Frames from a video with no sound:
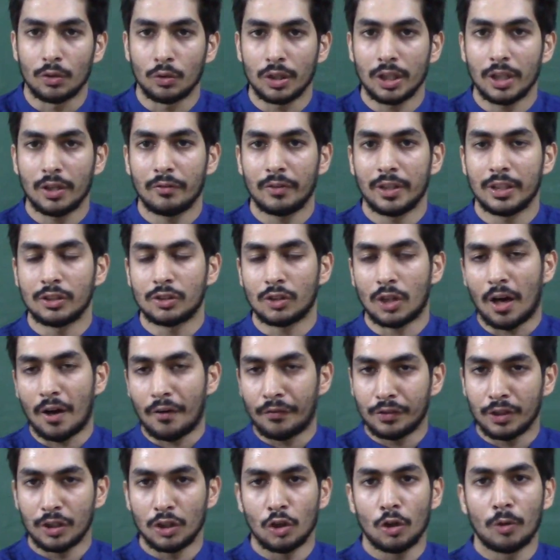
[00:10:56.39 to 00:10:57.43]
Okay, when
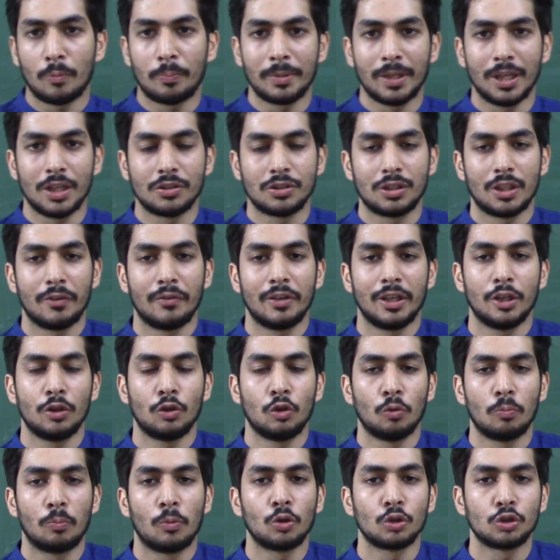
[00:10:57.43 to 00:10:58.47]
after your PhD, when you
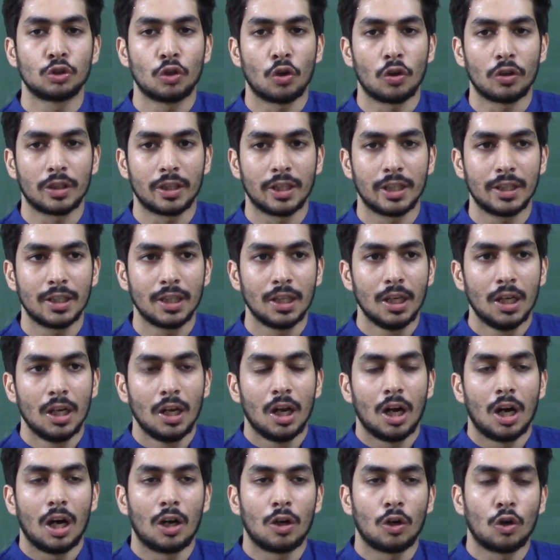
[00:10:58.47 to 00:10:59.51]
do postdoctorate,
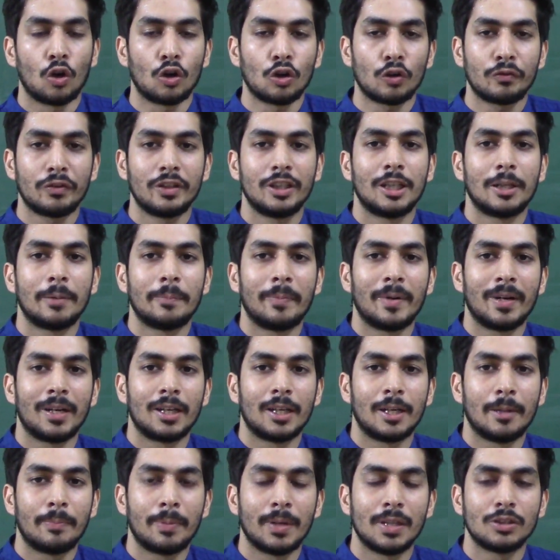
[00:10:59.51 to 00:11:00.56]
a lot of it
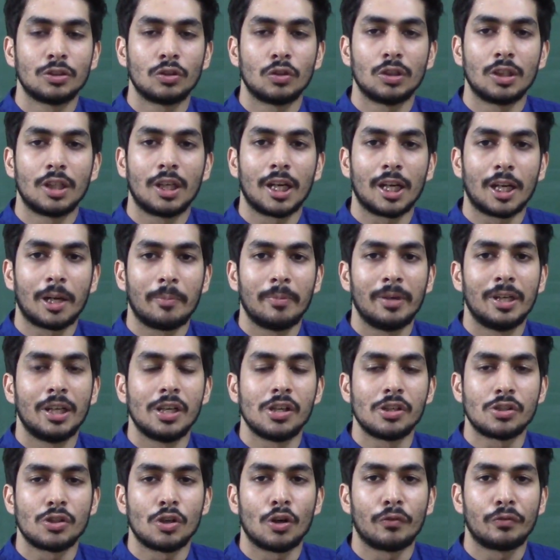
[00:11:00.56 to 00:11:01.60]
depends on the
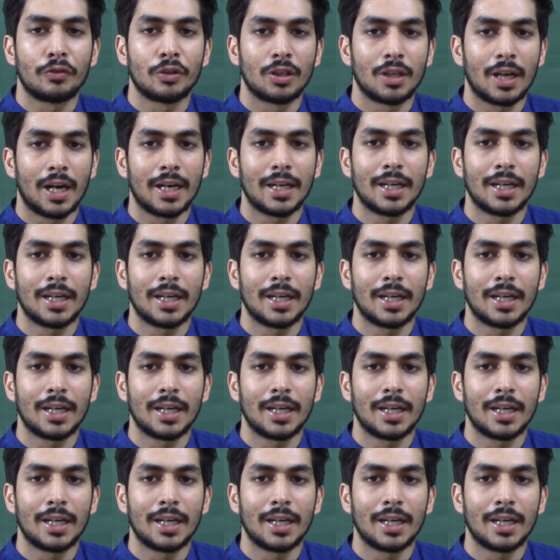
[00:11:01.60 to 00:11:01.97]
recommendation of your guide